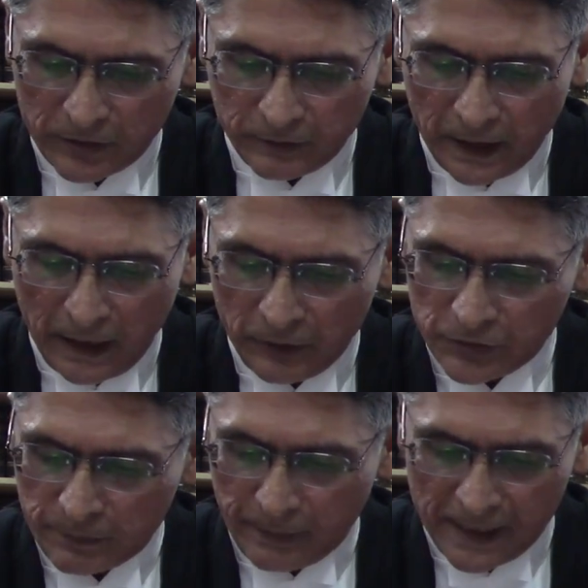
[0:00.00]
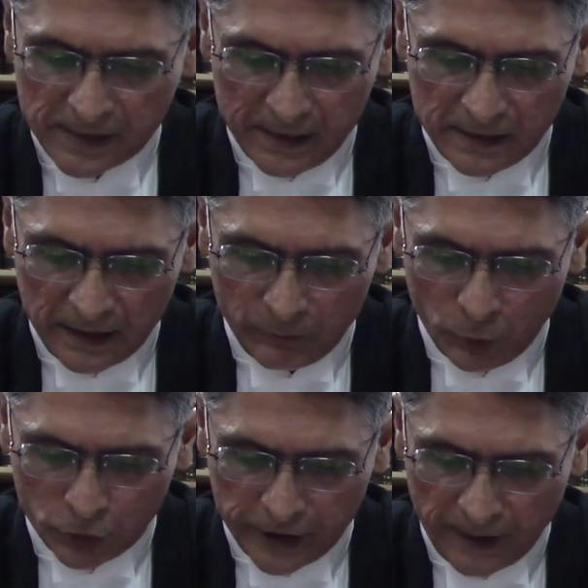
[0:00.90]
of the House present and
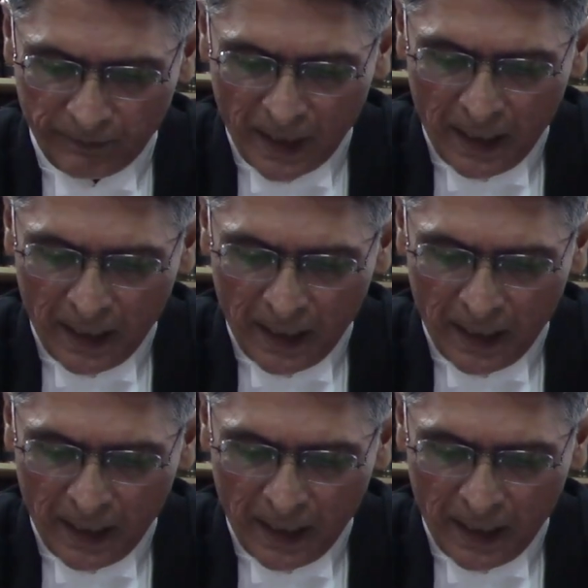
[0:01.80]
voting,